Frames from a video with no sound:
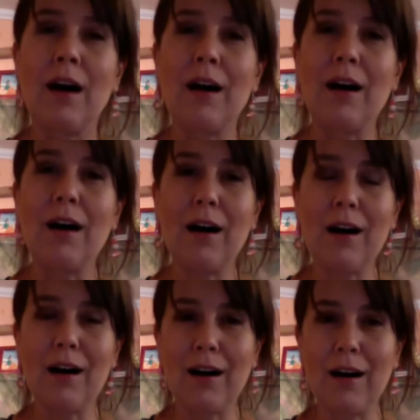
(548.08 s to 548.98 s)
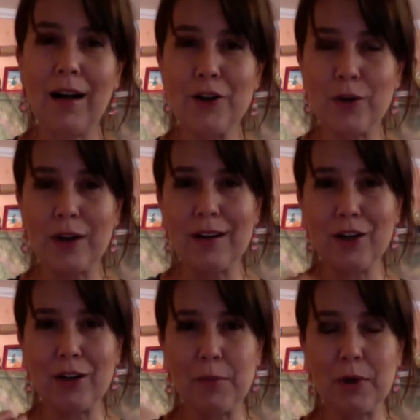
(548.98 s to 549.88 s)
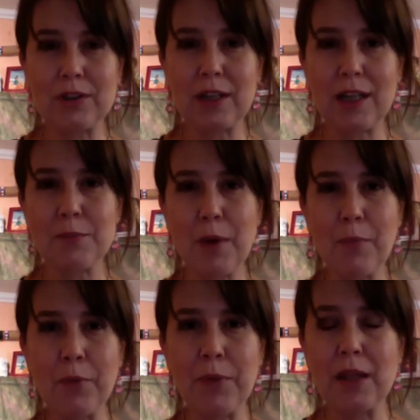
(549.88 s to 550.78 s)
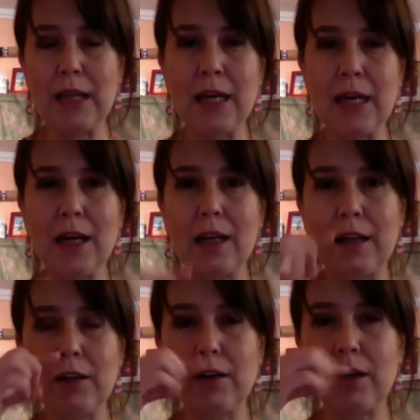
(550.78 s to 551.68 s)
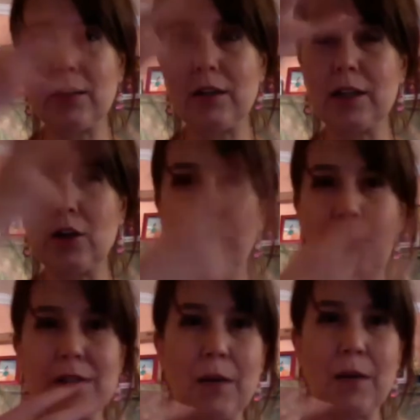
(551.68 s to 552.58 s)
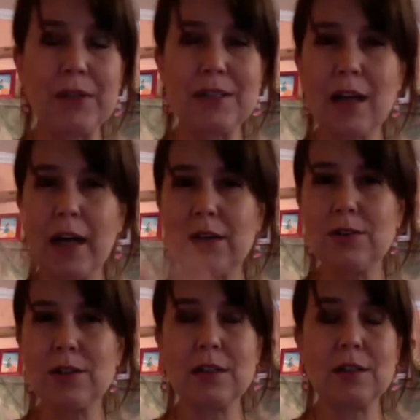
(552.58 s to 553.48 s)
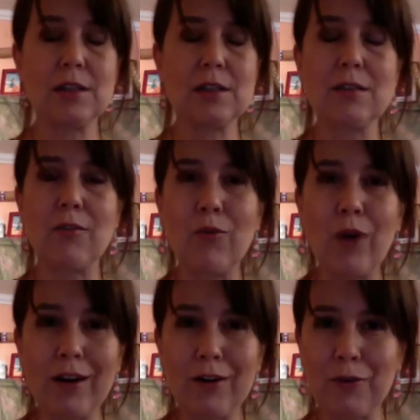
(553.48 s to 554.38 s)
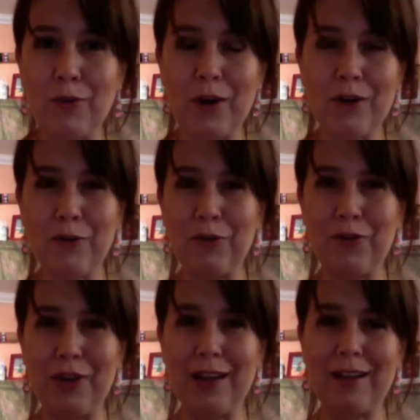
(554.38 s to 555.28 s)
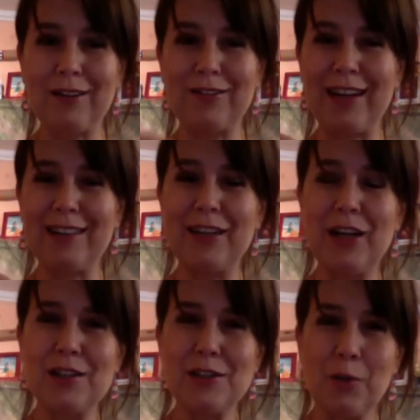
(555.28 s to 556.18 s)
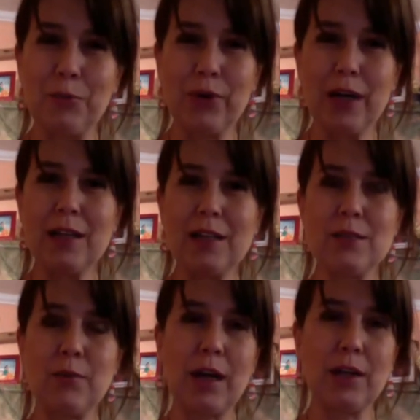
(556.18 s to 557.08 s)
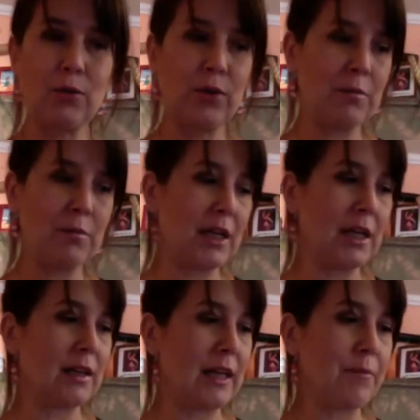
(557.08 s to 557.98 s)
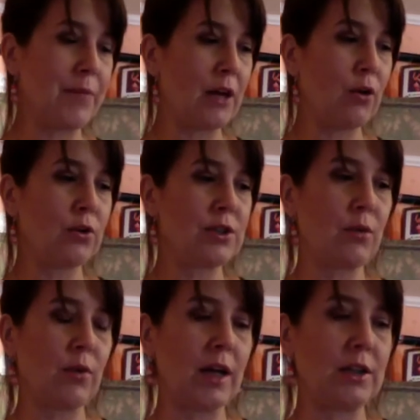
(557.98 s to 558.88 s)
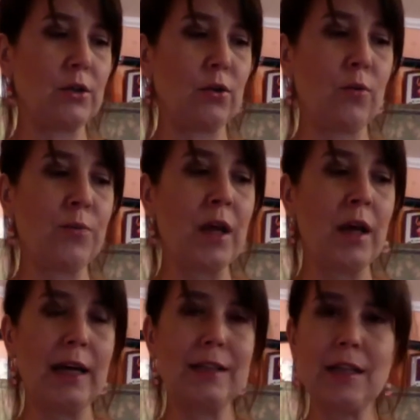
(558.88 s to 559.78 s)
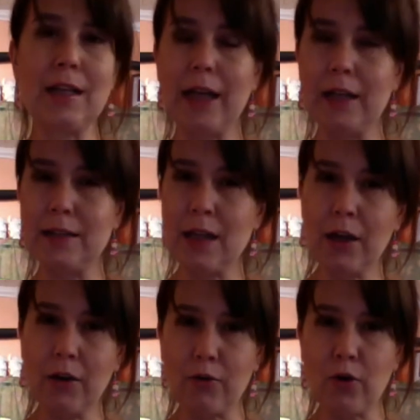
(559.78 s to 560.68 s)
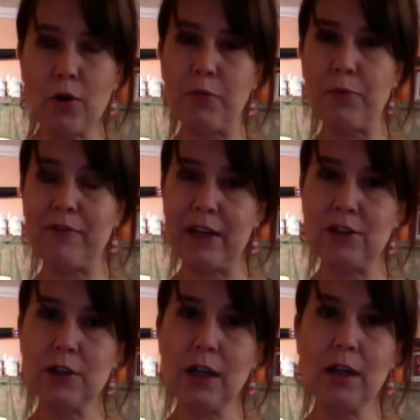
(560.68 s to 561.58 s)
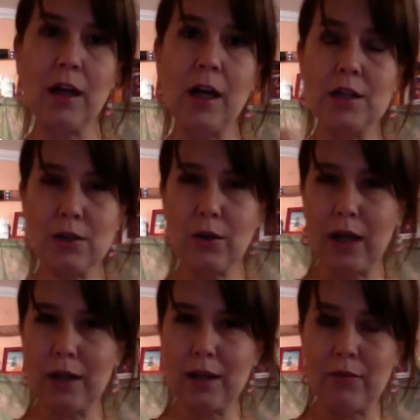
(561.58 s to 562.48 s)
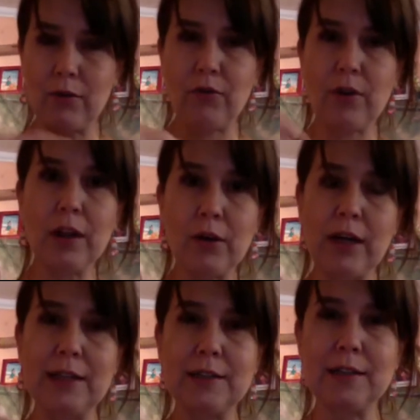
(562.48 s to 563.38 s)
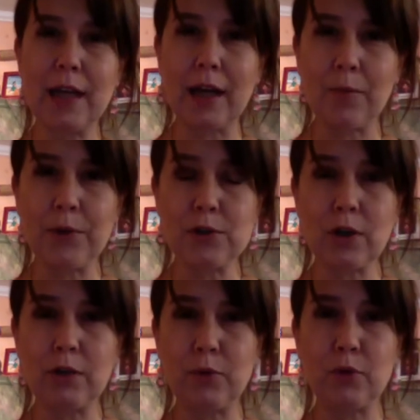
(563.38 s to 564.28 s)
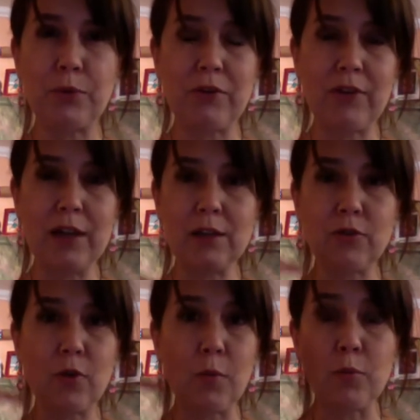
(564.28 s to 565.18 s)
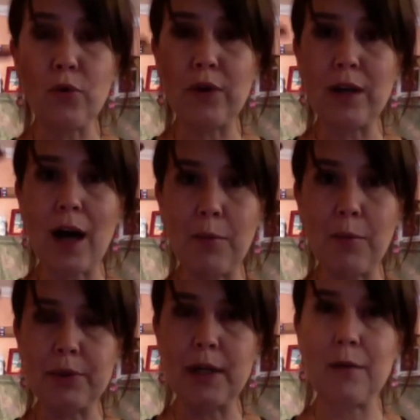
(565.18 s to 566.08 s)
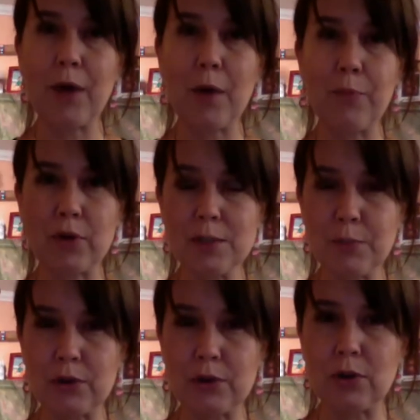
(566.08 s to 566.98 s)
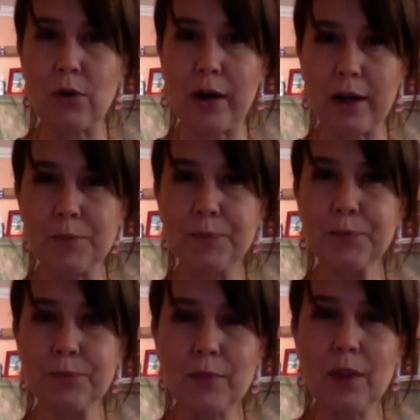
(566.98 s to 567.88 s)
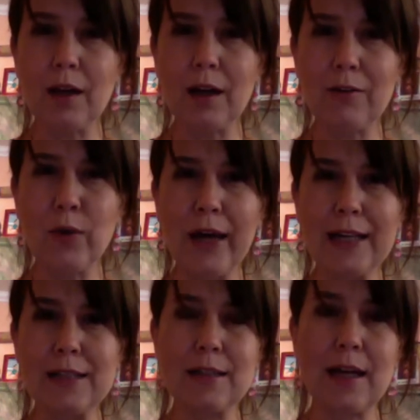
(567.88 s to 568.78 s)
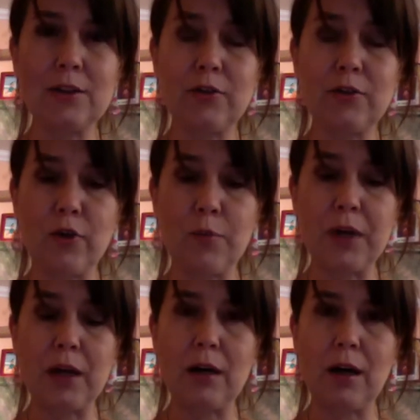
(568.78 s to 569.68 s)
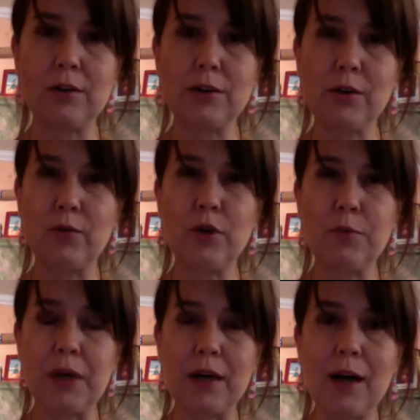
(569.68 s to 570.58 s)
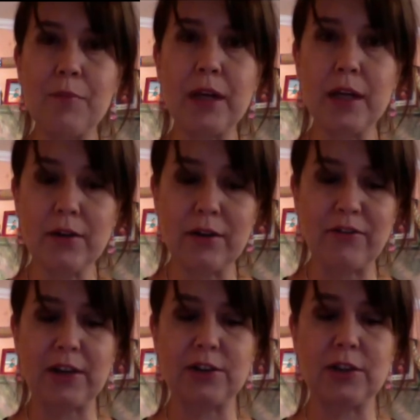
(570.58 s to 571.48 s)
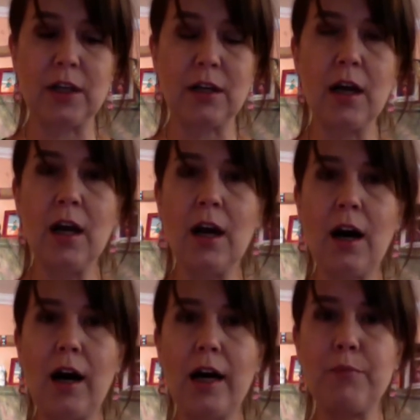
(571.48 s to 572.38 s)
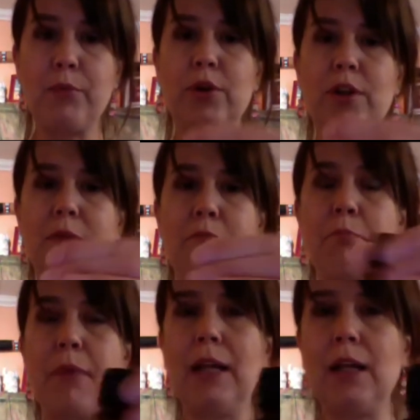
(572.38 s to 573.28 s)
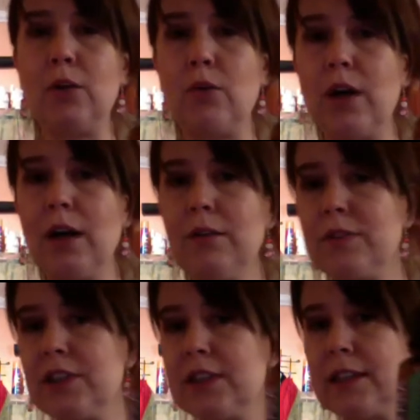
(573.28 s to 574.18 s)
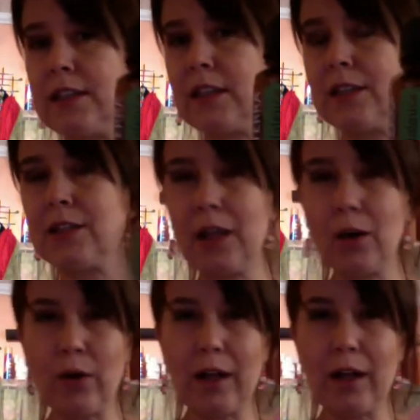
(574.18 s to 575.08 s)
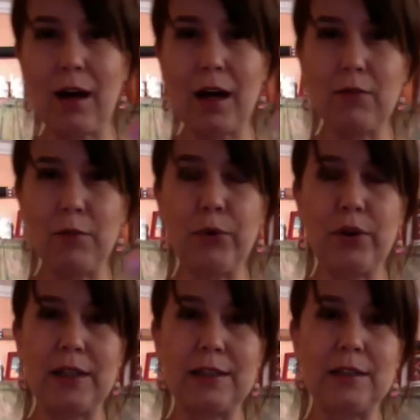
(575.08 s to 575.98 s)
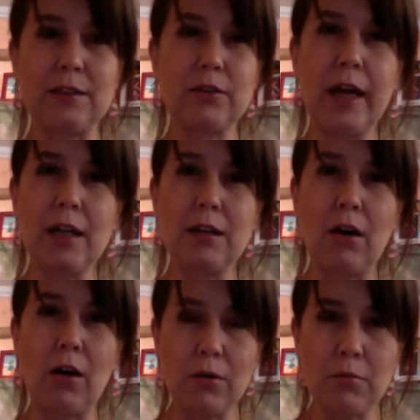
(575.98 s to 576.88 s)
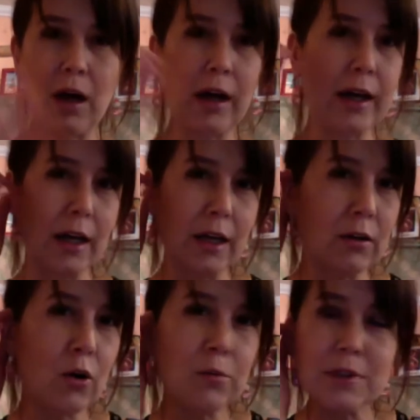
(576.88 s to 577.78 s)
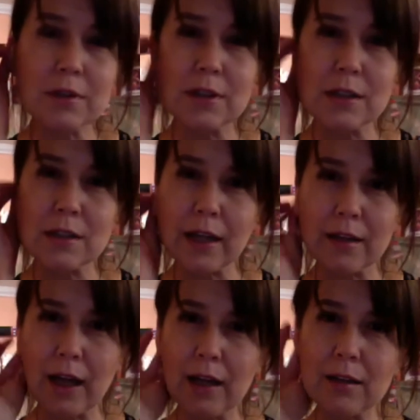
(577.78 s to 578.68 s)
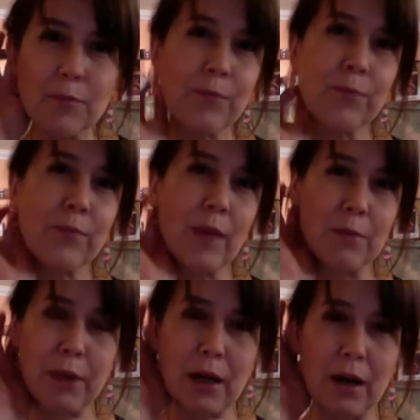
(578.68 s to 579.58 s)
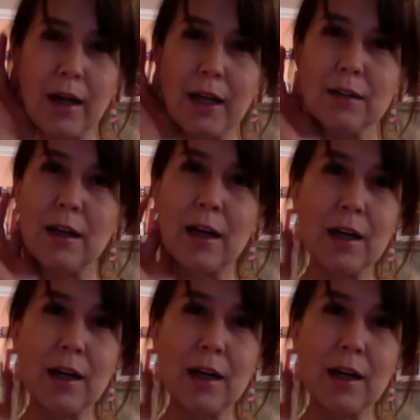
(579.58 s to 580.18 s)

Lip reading: And you could literally, because it has peppermint in it, and it opens up the sinuses. It's just a wonderful, wonderful feeling, right? So Breed is what I do immediately. And also what I do, it's another form of prevention, so that if you feel you're getting sick, so to prevent it from moving up the upper respiratory ways, and so it wouldn't become an ear infection, I put Melaleuca, which is the tea tree oil. I will put this straight on my earlobes, just like that, and behind.